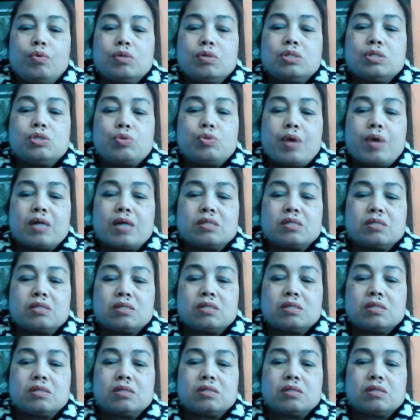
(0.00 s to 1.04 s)

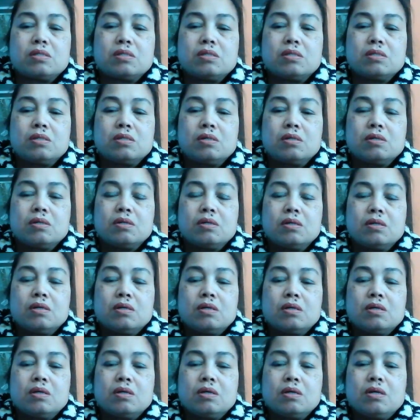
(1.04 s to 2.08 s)
stress.
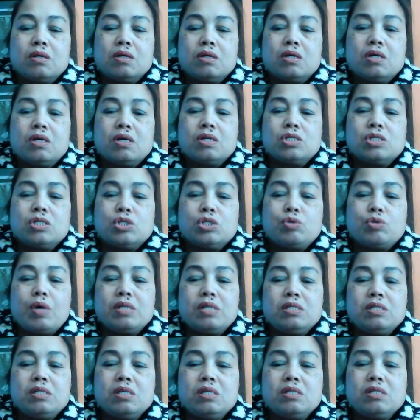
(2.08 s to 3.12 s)

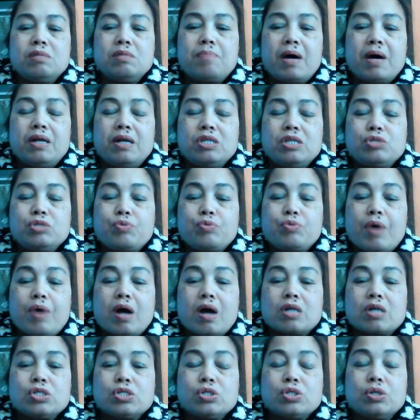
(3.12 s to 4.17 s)
Stress is the body's
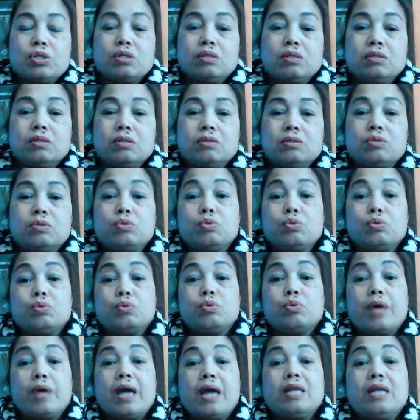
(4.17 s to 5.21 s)
reaction
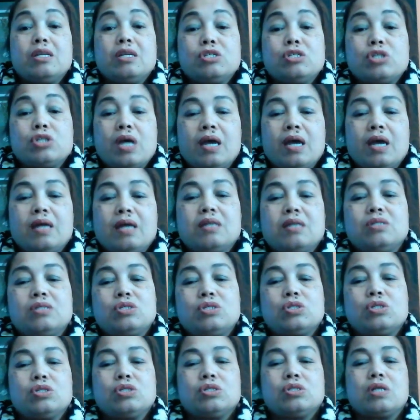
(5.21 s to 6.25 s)
to any
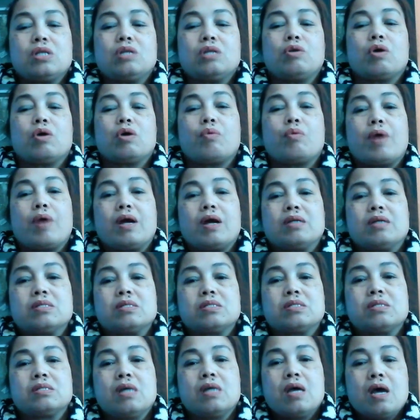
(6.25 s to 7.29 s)
change that requires
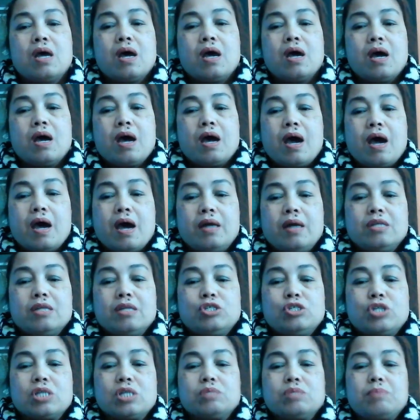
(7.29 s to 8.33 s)
an
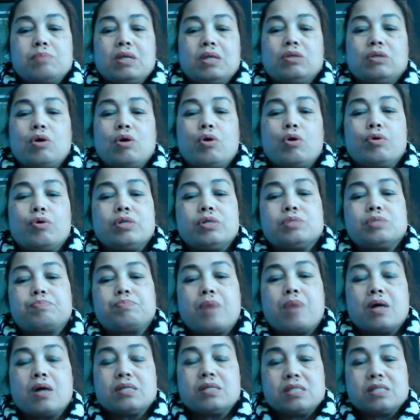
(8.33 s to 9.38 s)
adjustment or
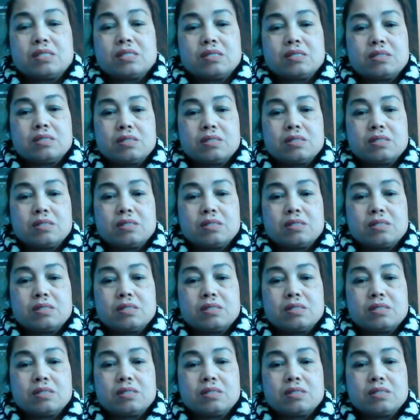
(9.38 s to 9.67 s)
response.